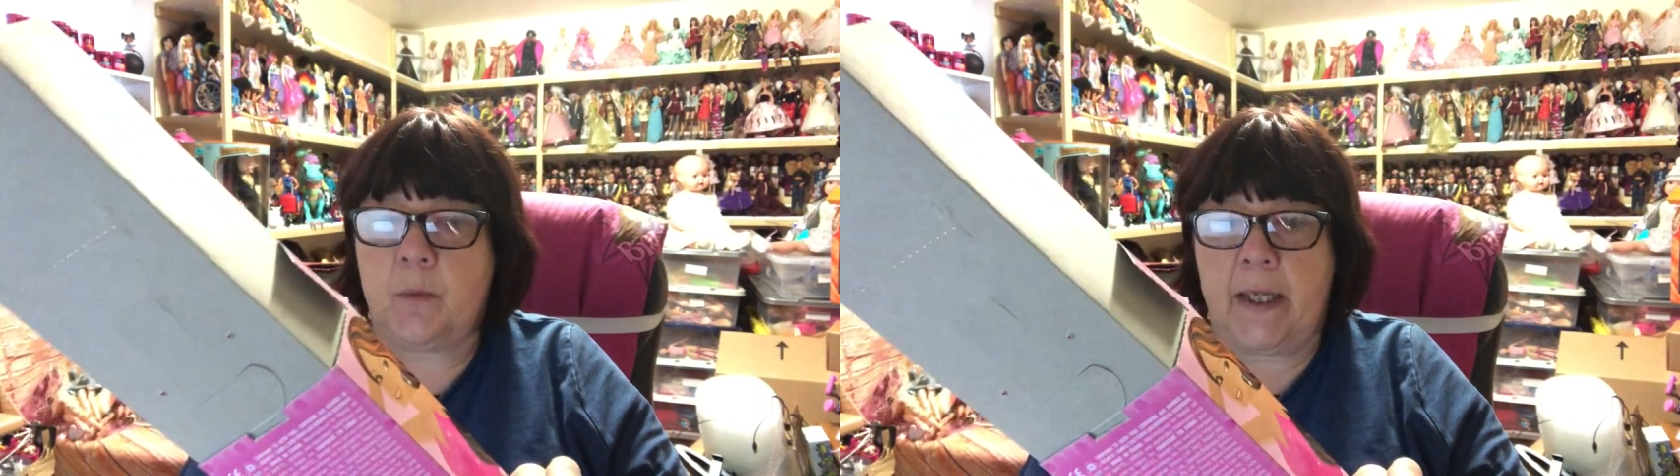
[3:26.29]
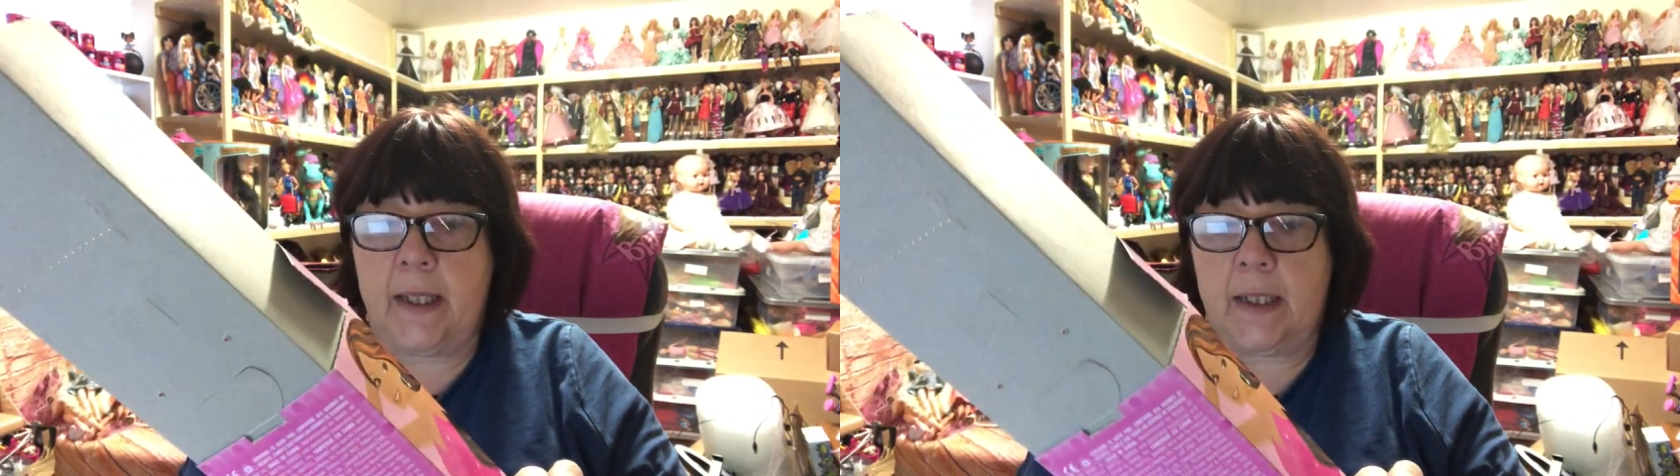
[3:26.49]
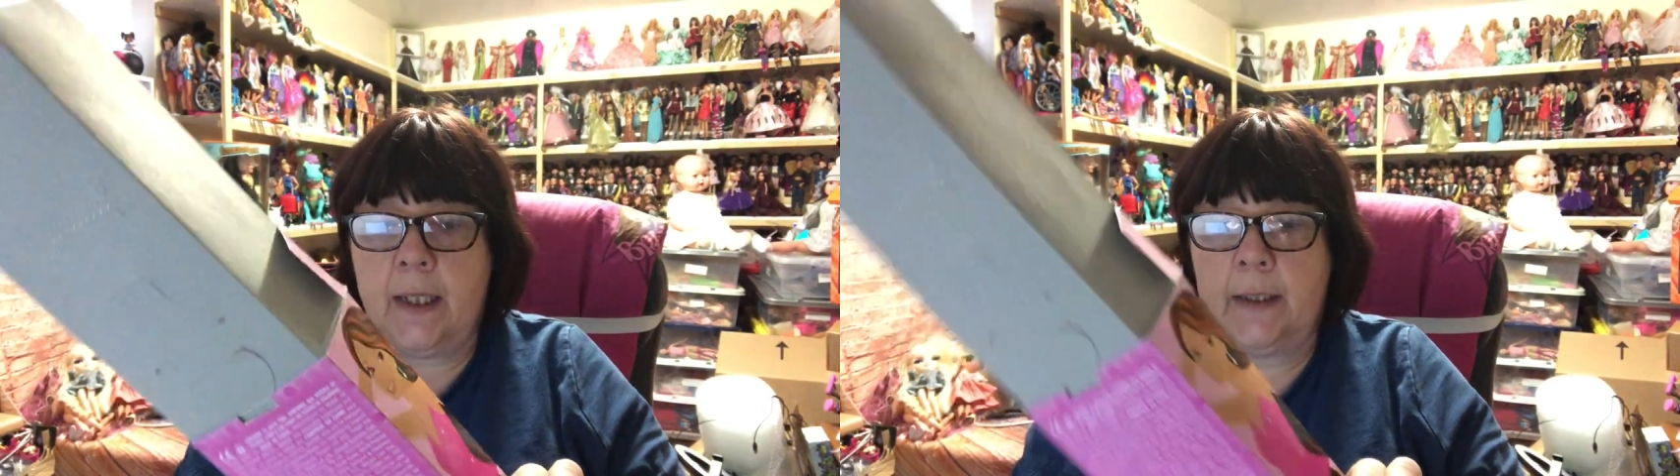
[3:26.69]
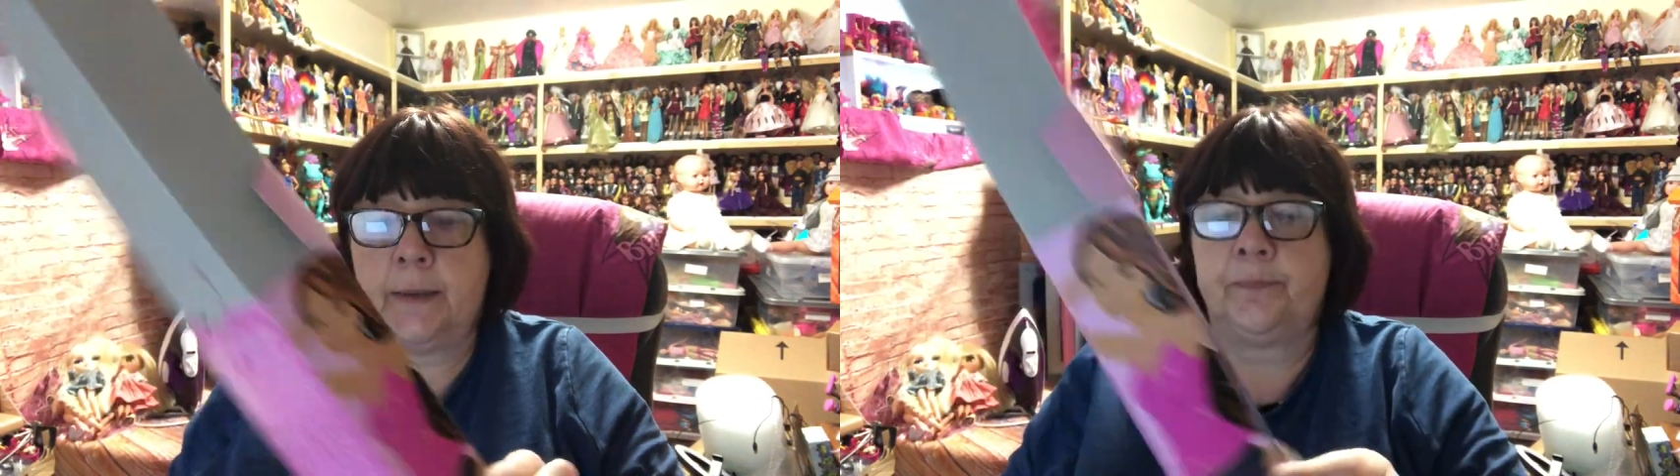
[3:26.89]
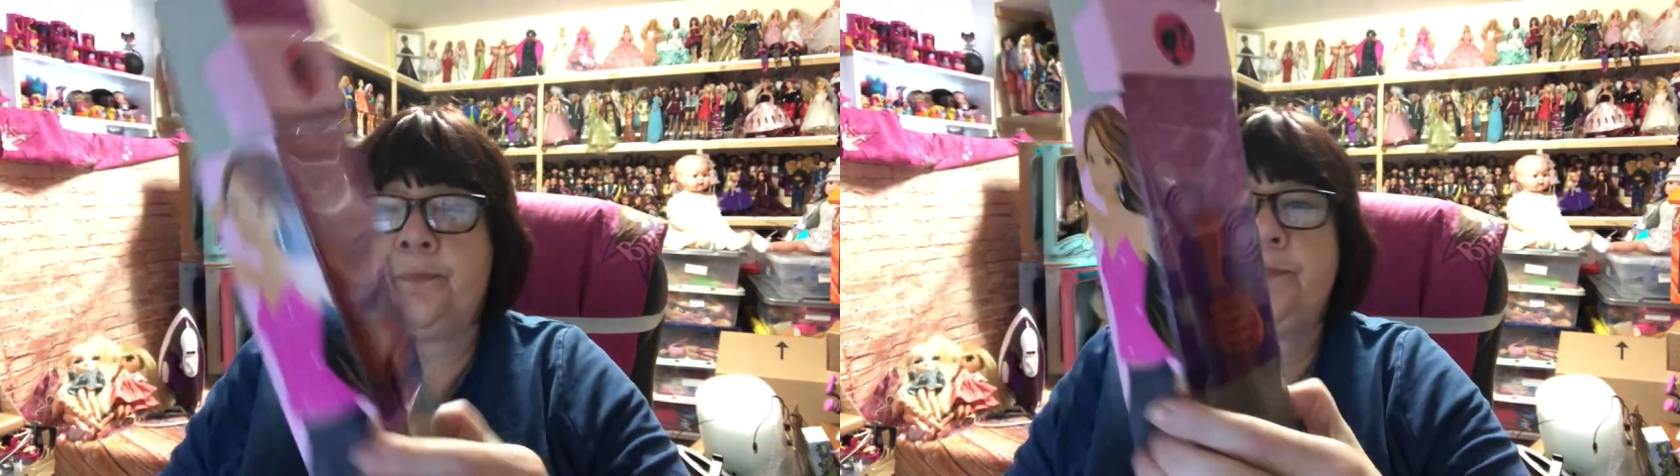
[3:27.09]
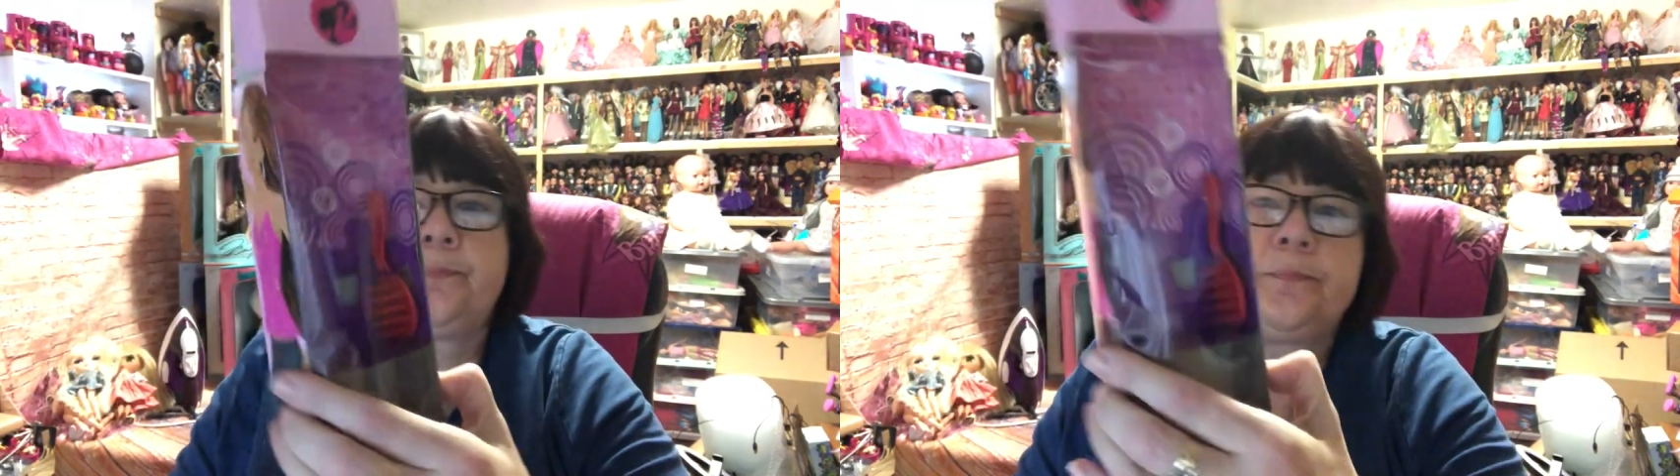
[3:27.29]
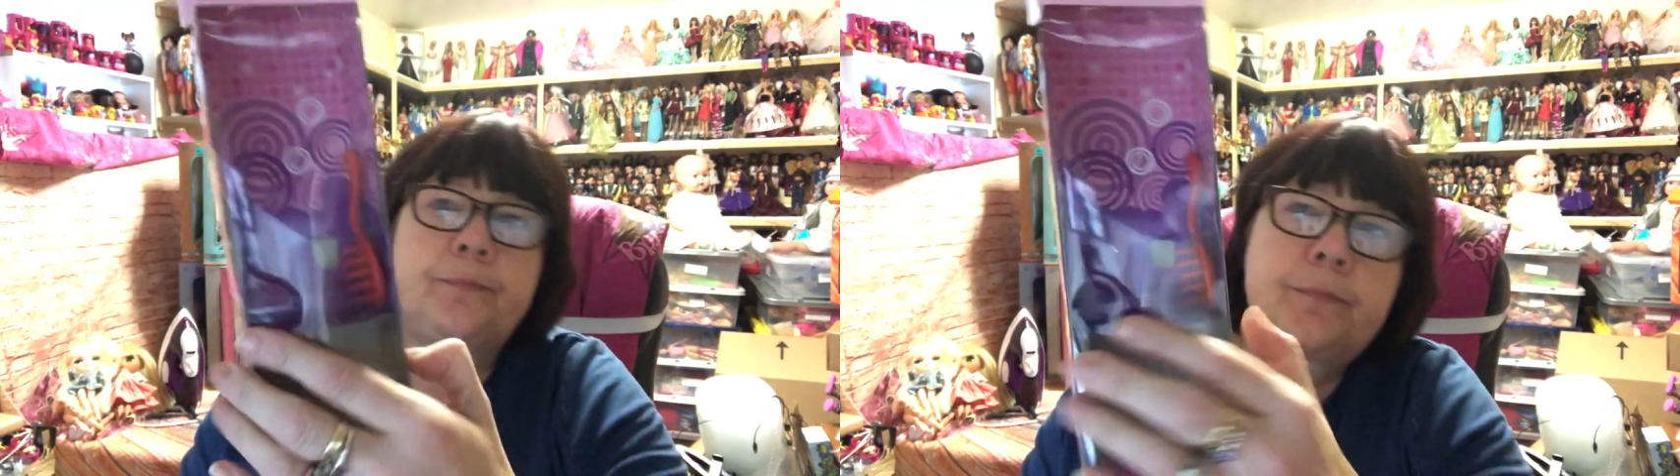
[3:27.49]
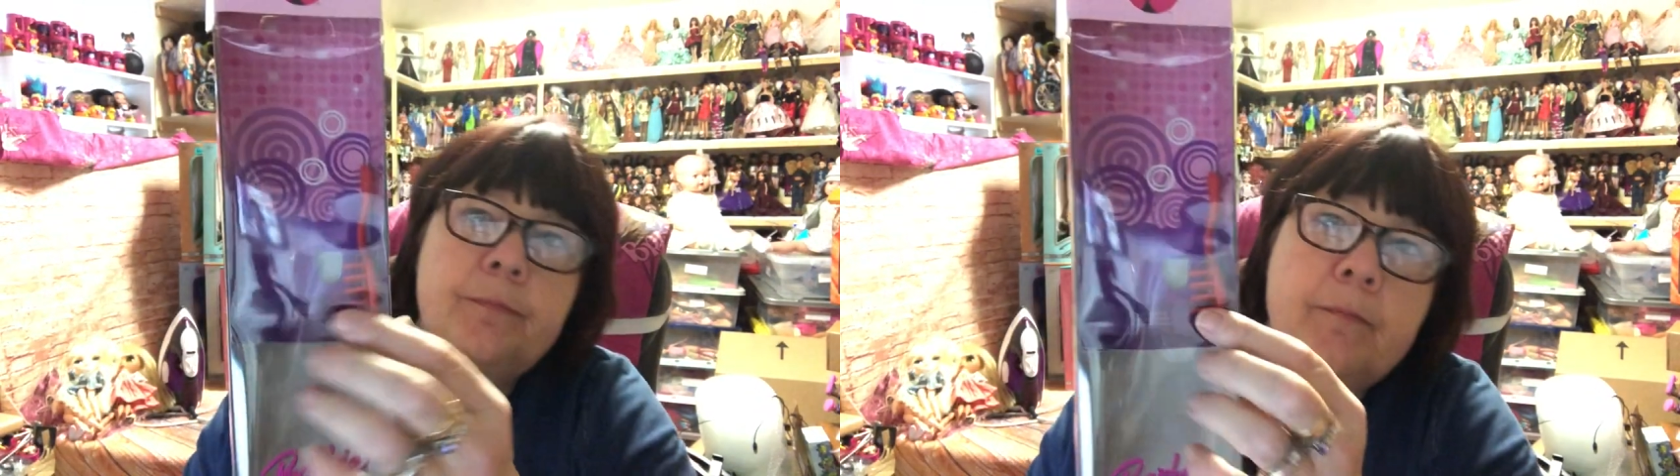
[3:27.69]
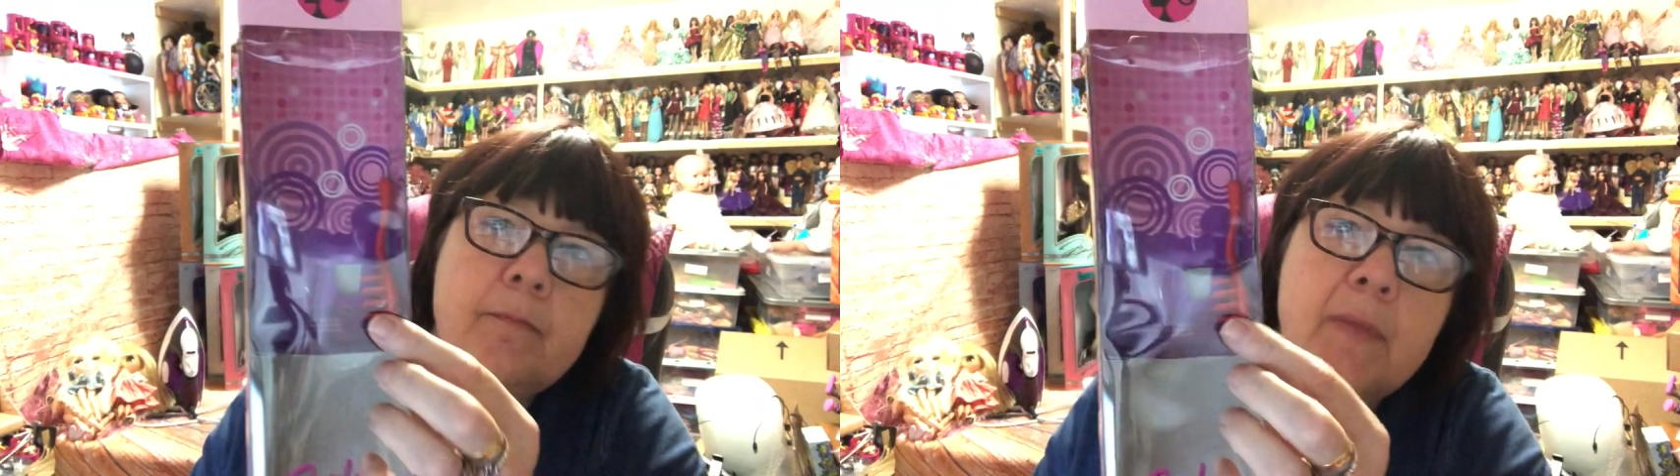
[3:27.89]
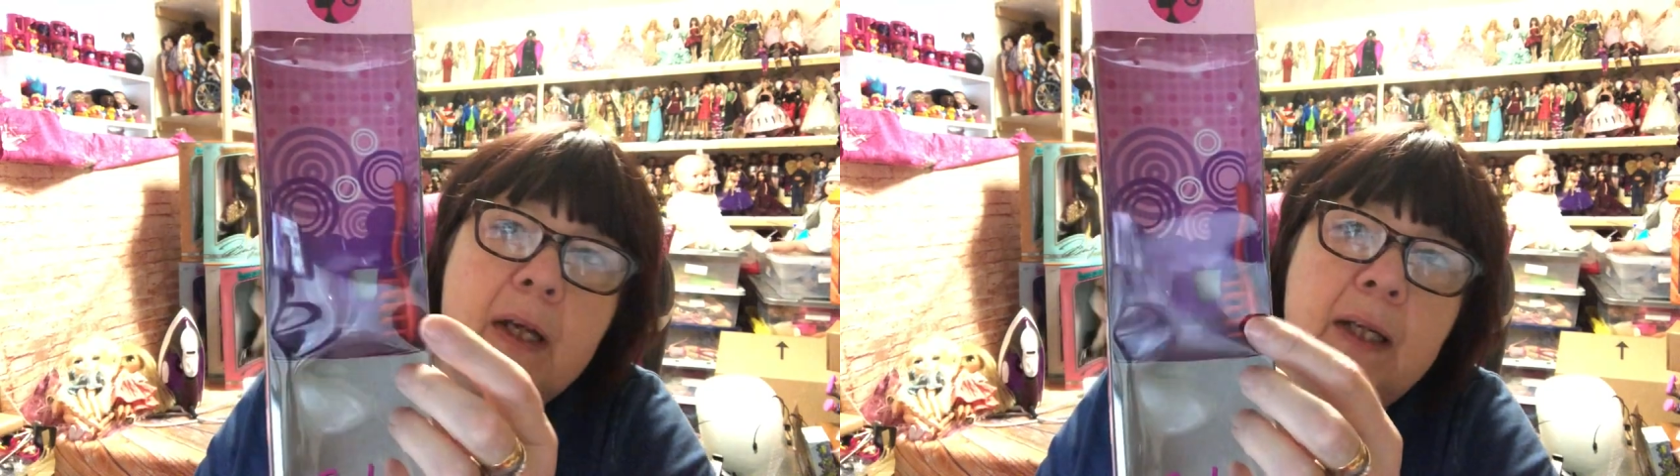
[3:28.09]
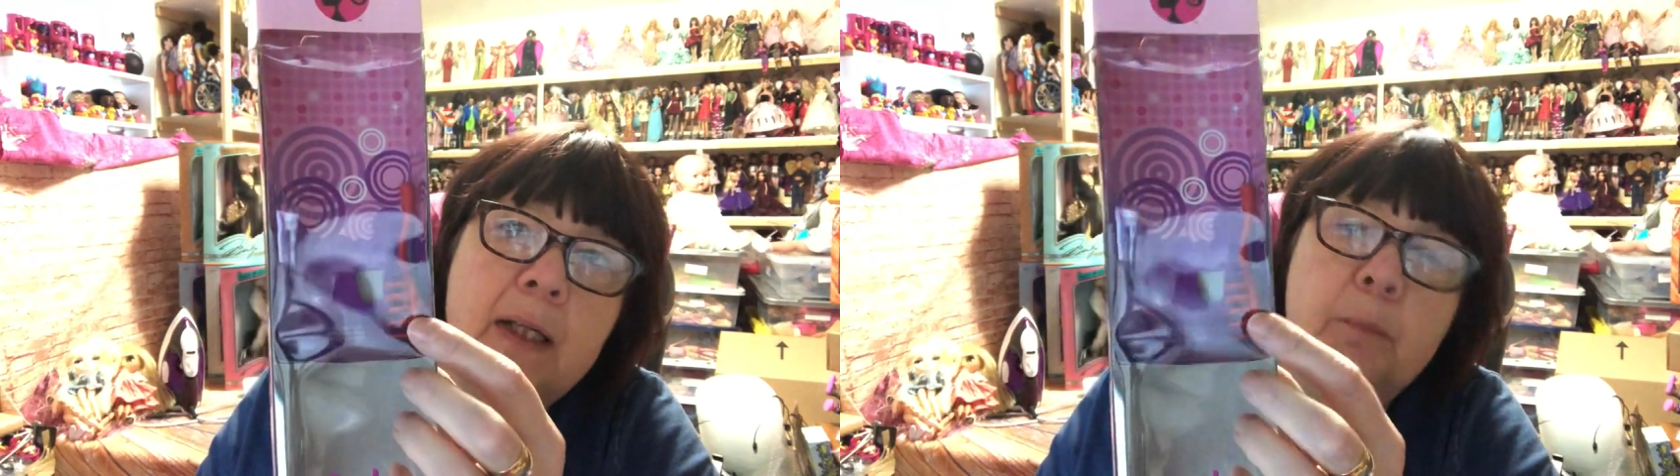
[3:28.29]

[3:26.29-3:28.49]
with a little